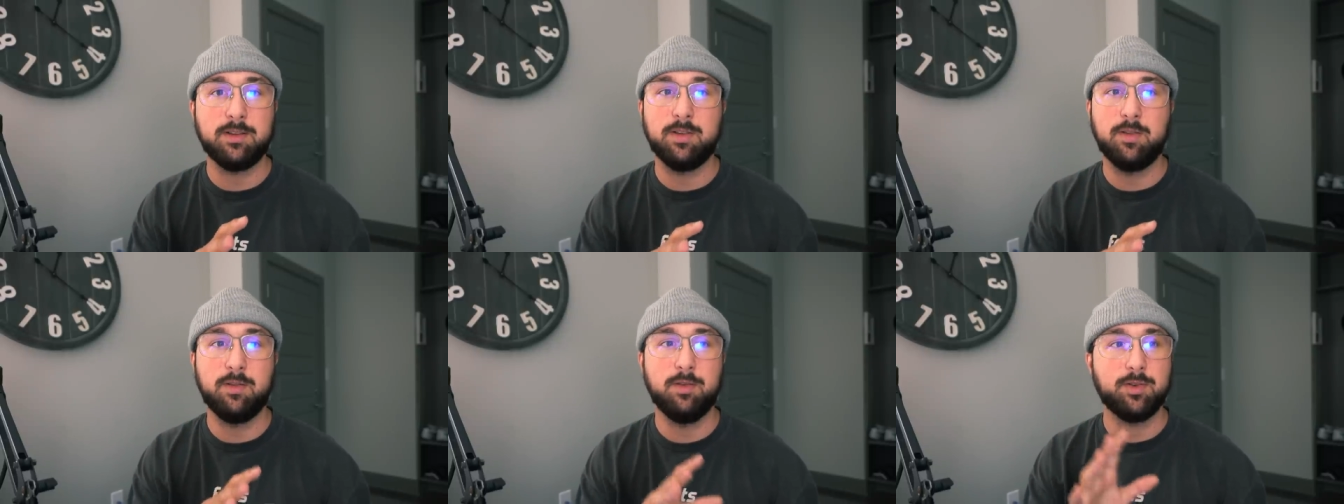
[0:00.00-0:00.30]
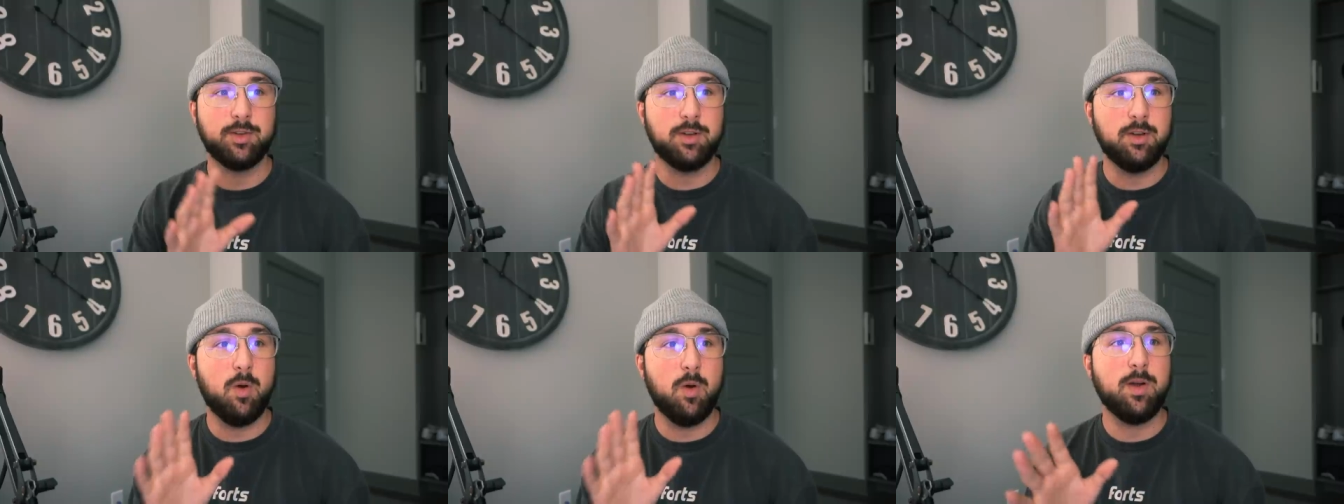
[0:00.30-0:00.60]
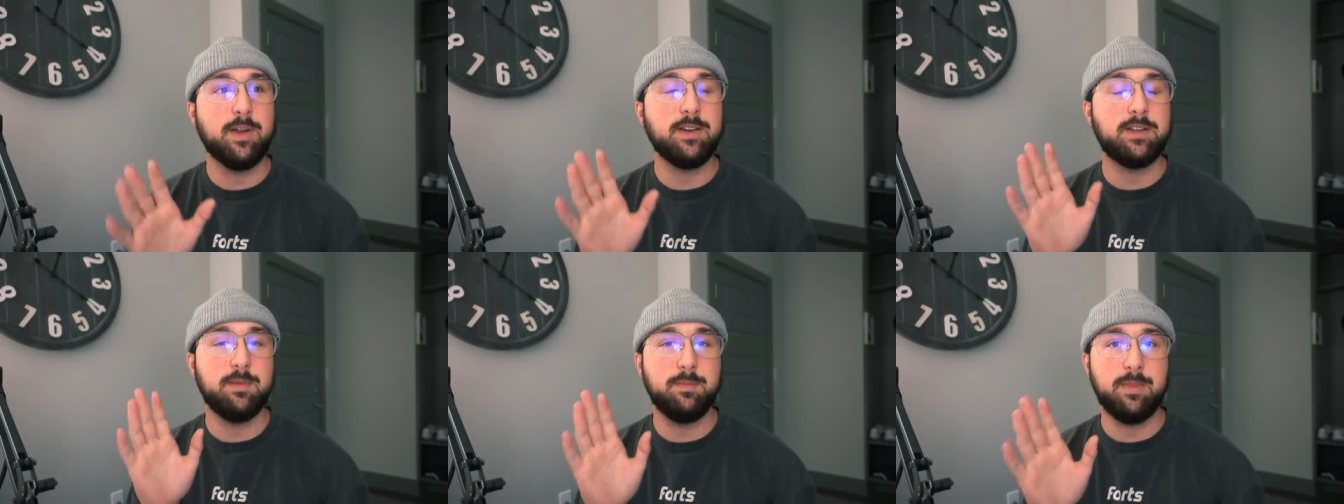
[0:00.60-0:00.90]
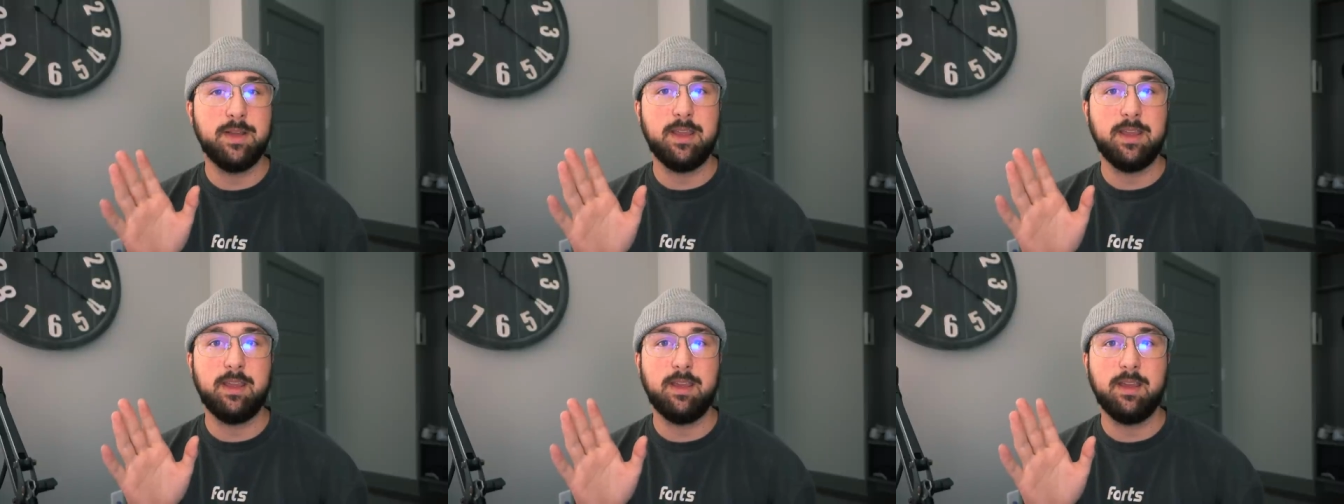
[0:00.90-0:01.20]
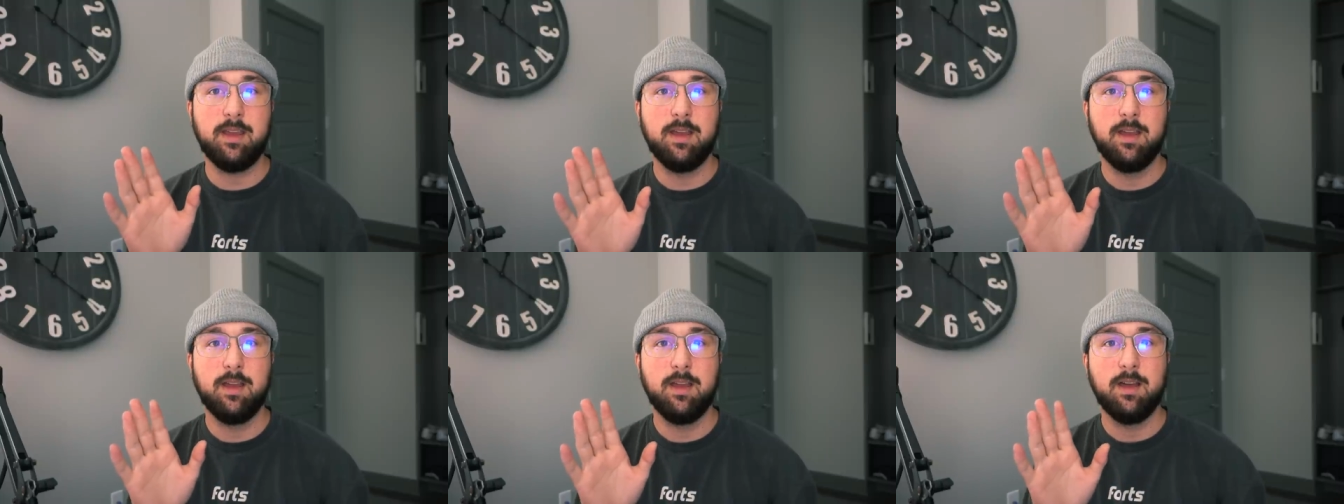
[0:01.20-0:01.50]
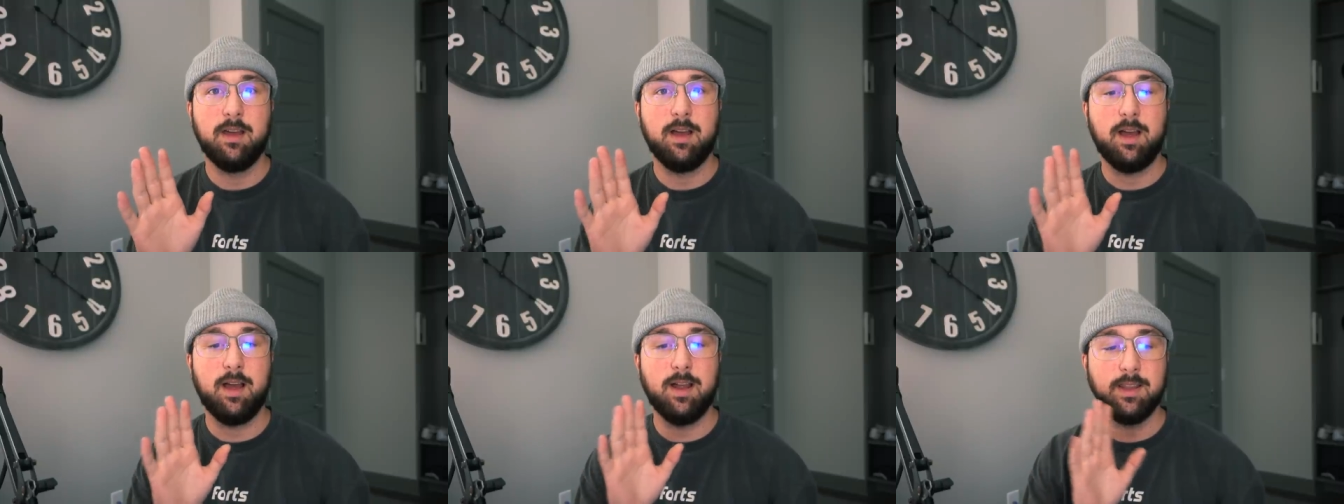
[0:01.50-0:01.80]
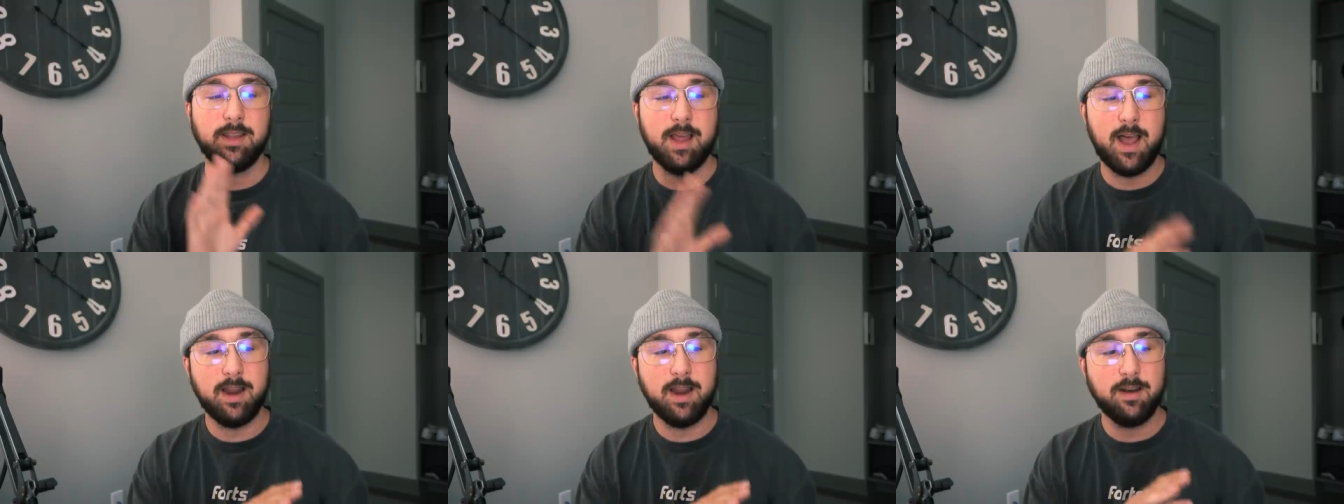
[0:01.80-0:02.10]
so there's going to be a
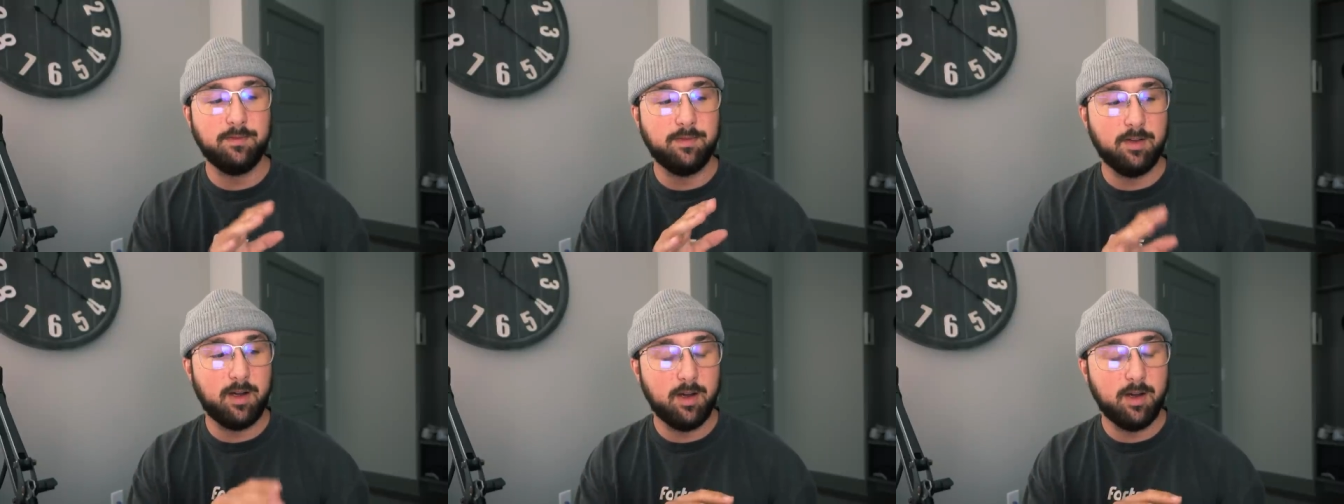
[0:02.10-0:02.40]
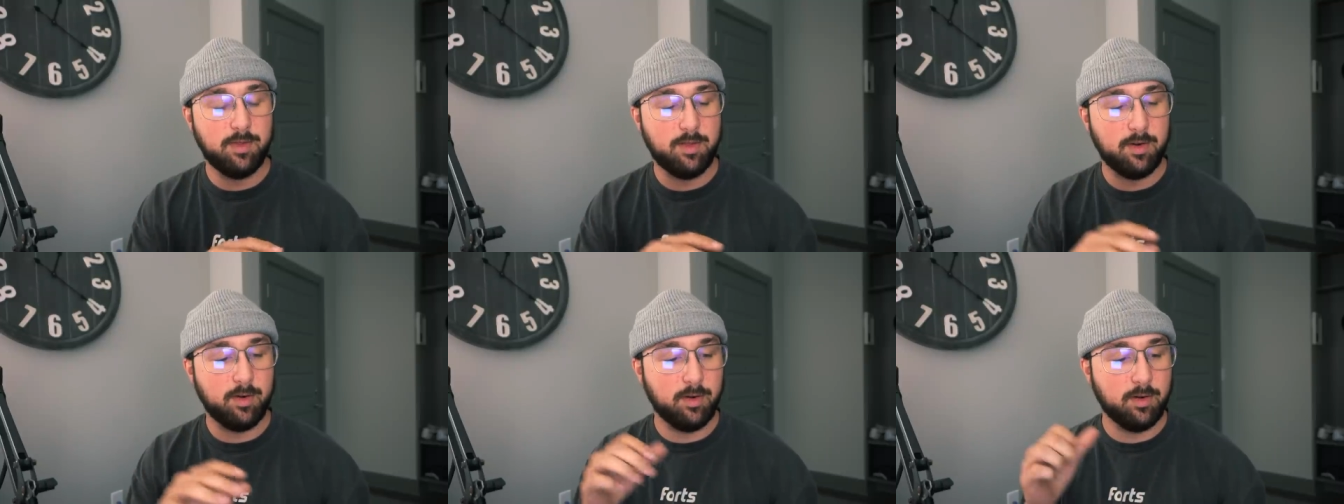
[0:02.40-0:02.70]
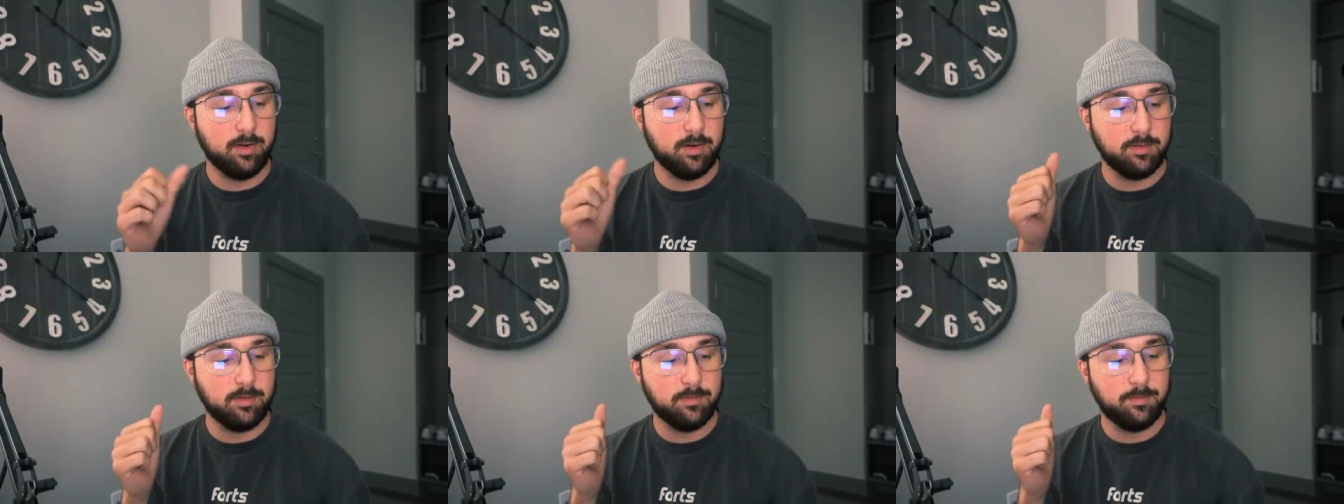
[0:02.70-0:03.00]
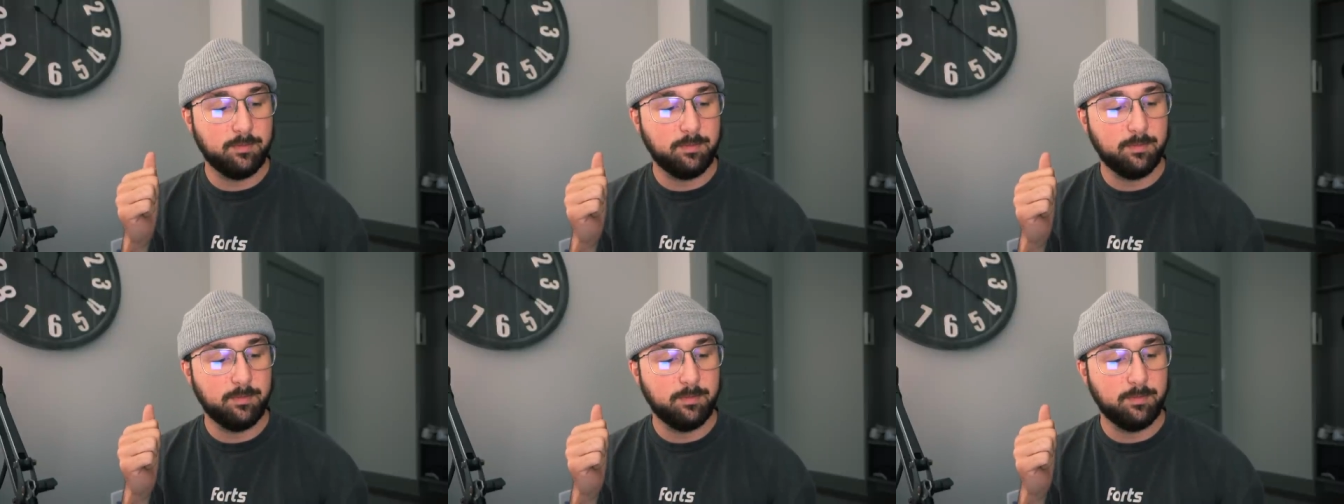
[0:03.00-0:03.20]
lot of other